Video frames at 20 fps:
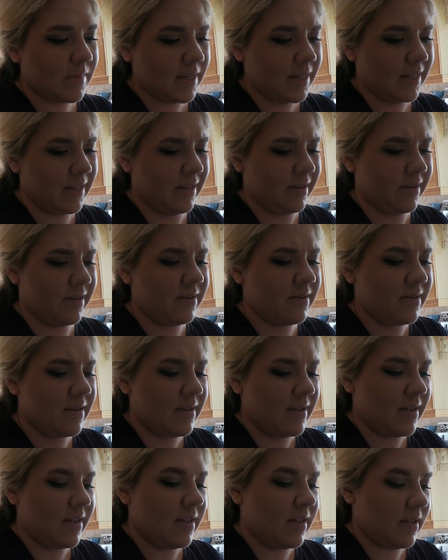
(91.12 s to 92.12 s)
here.
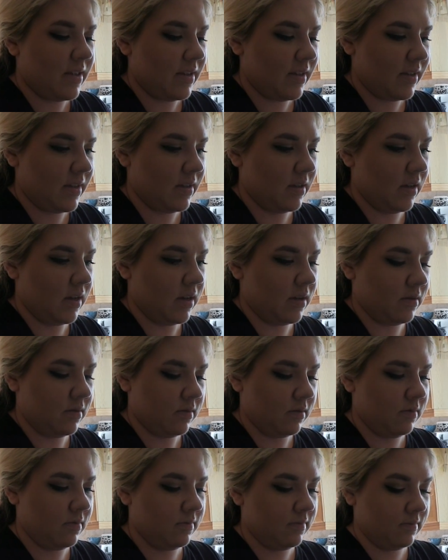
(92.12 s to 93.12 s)
And
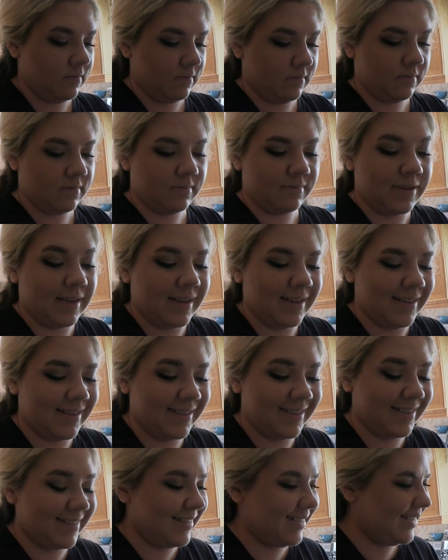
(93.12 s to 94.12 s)
oh,
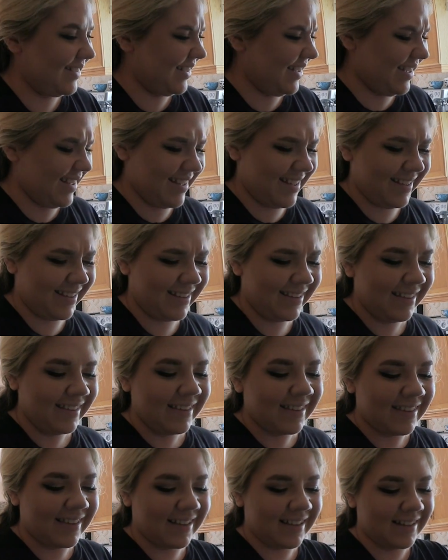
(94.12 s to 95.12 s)

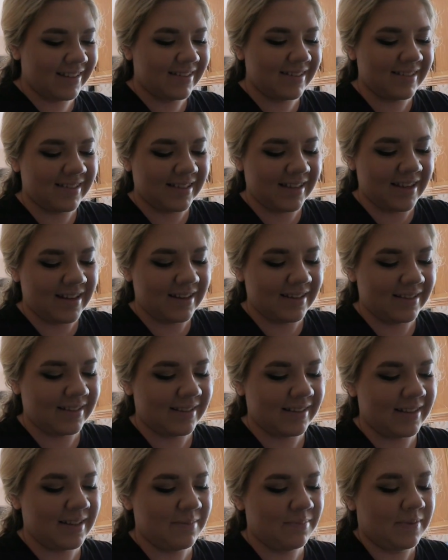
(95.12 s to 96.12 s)
it just kind of
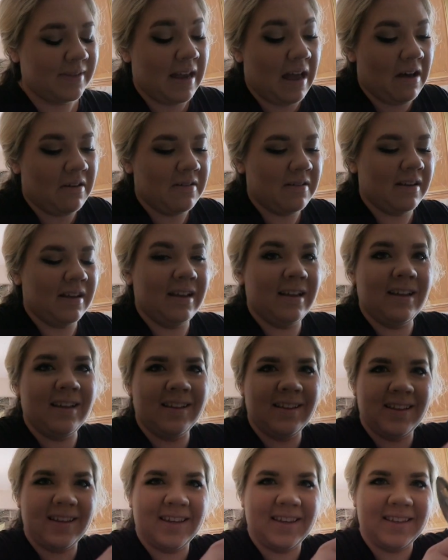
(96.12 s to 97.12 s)
slipped out
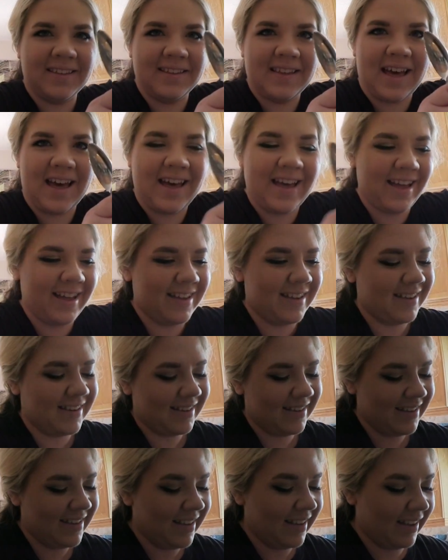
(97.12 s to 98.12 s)
like
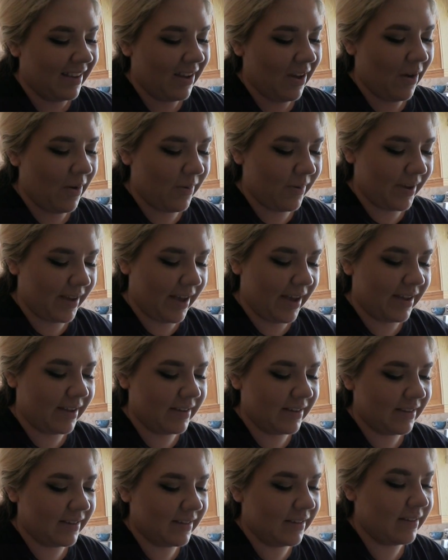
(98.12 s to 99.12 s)
that. Okay.
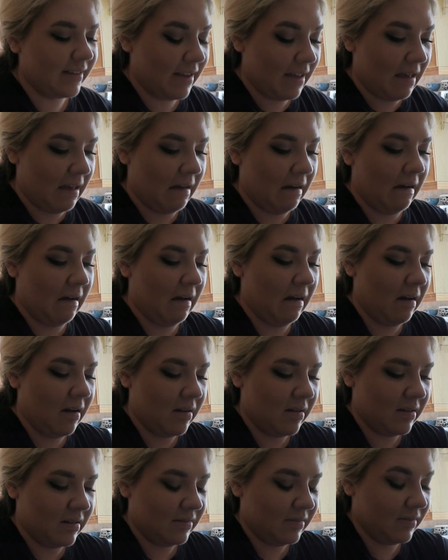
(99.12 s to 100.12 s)

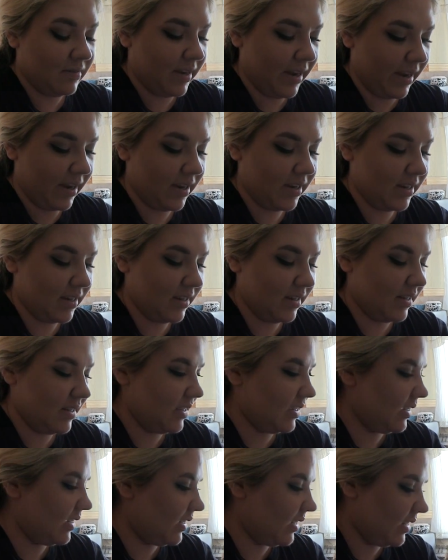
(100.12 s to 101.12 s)
Oh, okay.
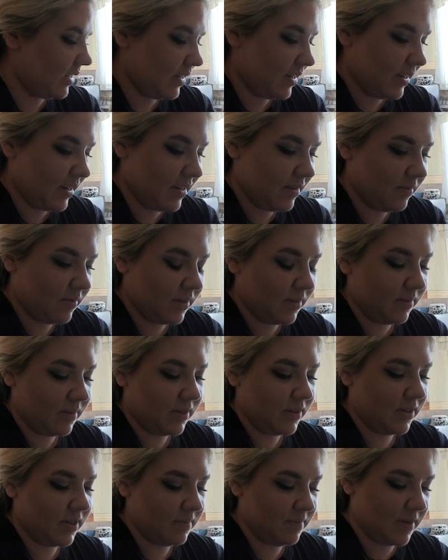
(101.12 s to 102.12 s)
Well,
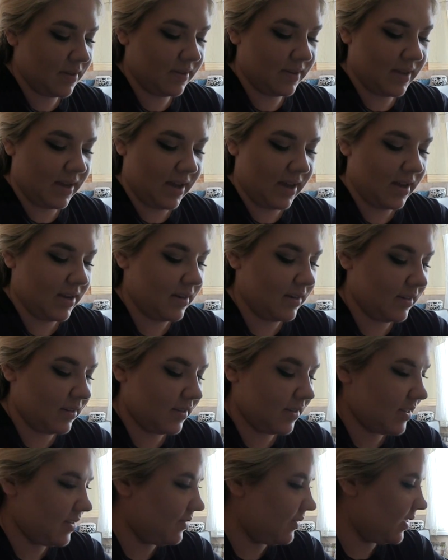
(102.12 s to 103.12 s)
we'll just melt that
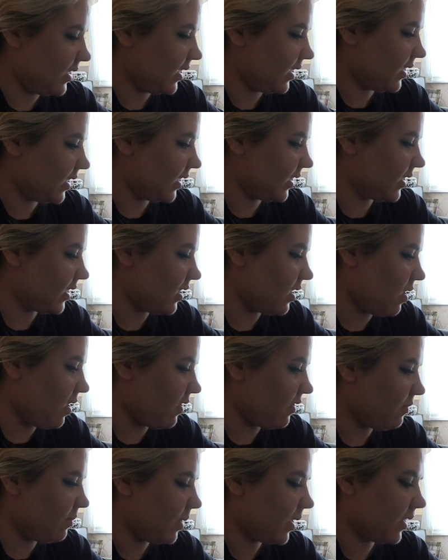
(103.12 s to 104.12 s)
because I feel like that's a
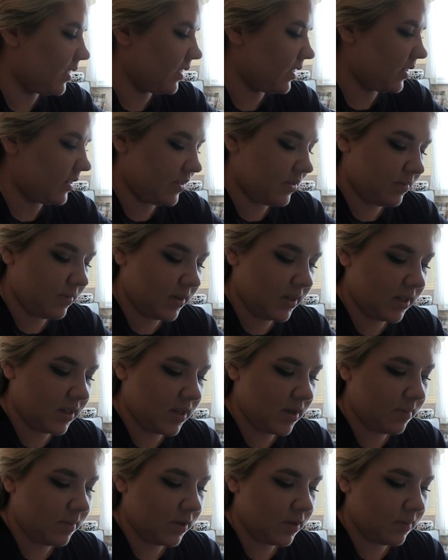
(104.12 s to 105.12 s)
lot of butter. Do I need
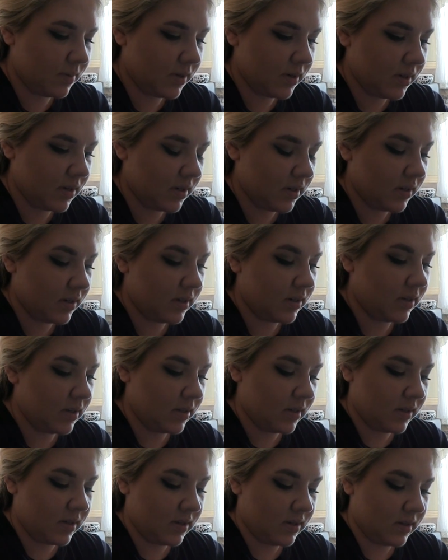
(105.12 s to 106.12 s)
that much butter?
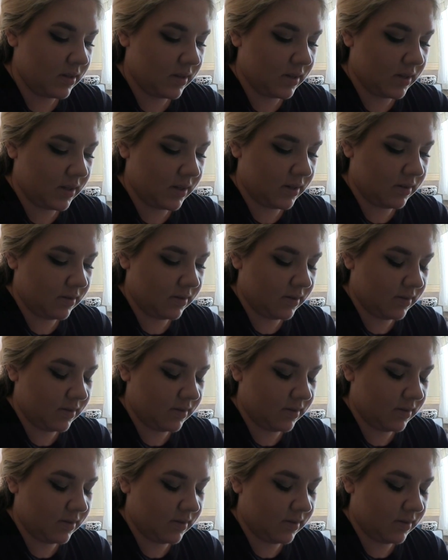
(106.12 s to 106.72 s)
I don't